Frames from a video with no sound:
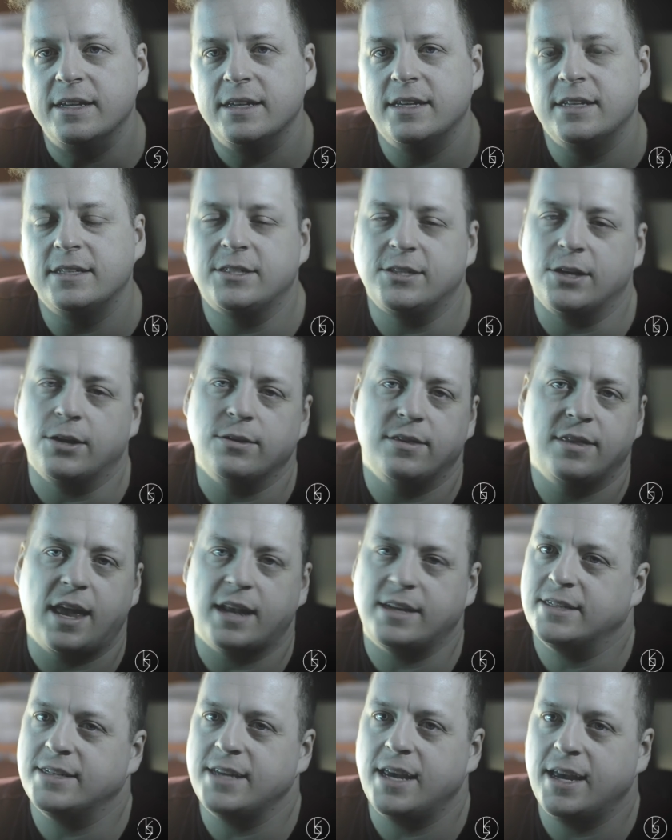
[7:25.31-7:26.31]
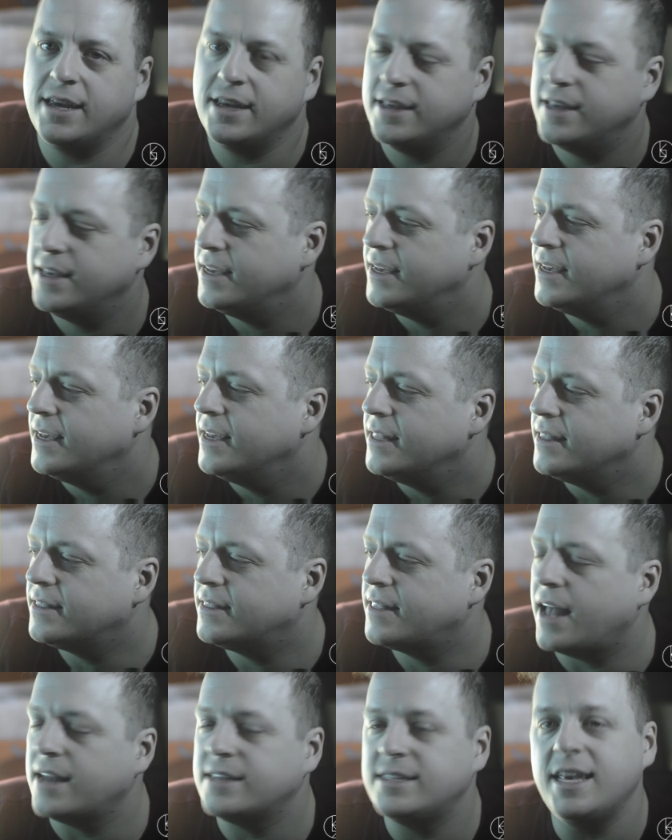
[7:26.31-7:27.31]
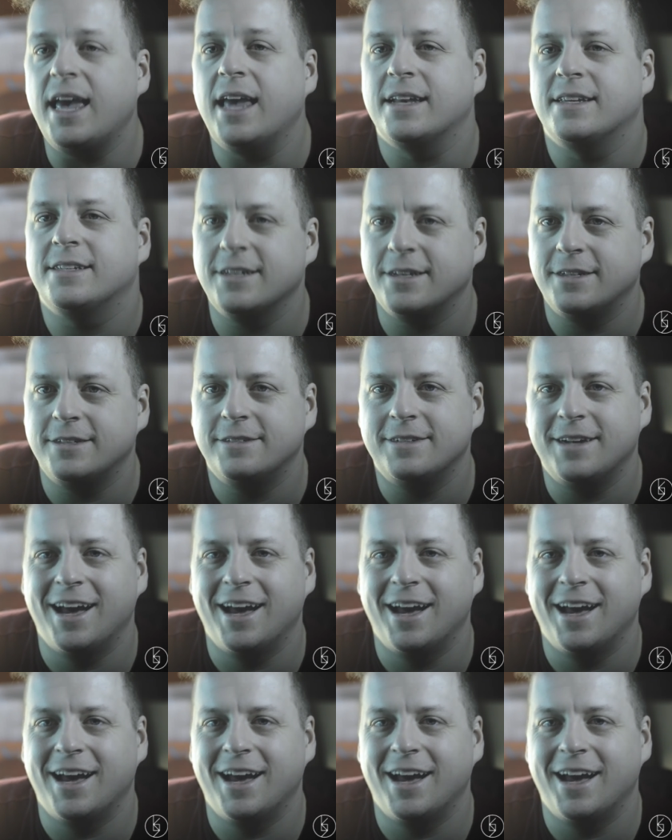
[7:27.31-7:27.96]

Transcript: And so that's, uh, that's it. So,